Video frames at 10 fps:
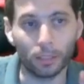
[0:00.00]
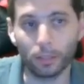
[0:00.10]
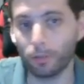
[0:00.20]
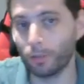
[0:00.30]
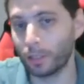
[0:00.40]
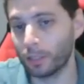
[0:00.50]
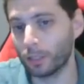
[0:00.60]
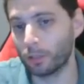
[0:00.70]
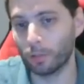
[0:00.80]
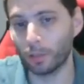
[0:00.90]
Just to
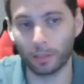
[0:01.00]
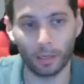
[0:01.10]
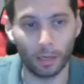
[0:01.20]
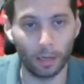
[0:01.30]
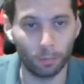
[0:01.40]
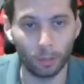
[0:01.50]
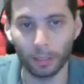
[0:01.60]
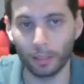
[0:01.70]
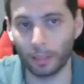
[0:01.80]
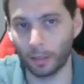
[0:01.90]
finish with a
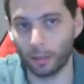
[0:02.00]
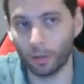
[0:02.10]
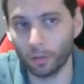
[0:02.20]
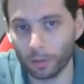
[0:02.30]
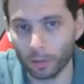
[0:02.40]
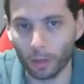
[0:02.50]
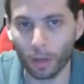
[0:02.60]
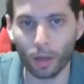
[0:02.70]
practical note,